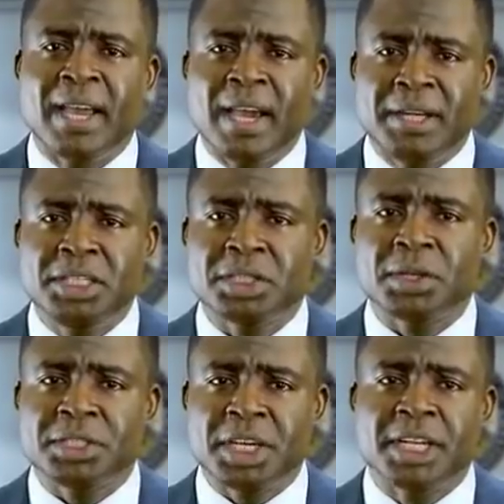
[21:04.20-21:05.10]
any
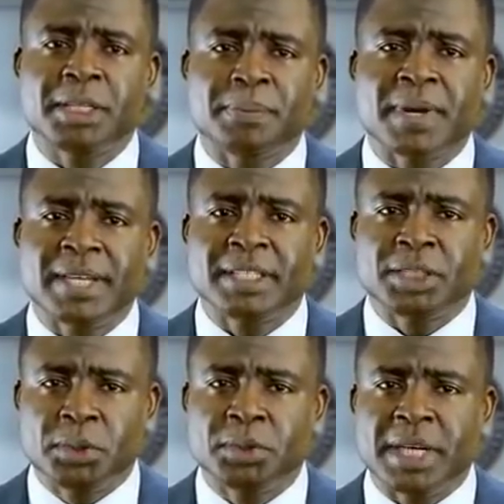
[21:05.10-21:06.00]
such enterprise
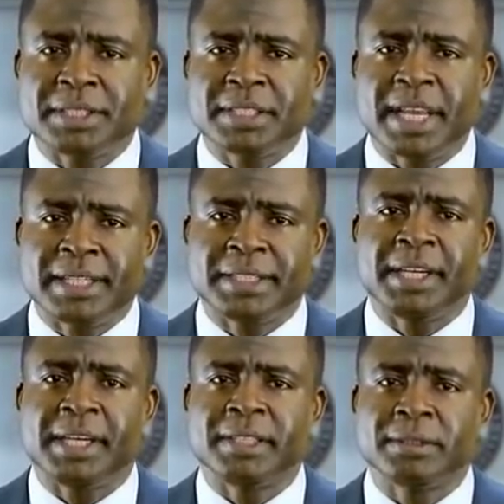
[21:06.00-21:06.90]
in
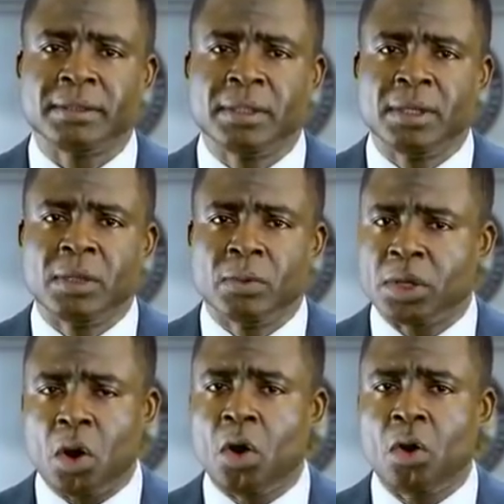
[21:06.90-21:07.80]
2019
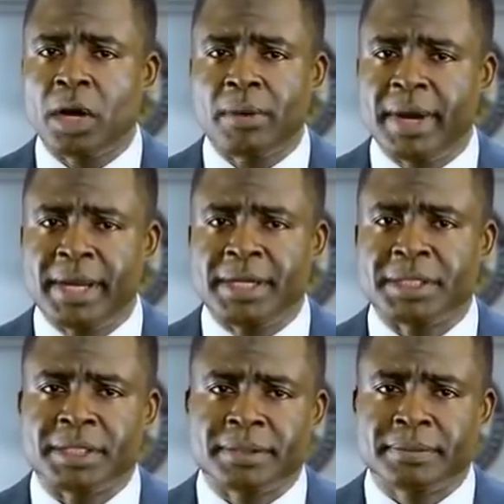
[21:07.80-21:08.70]
with all our energy.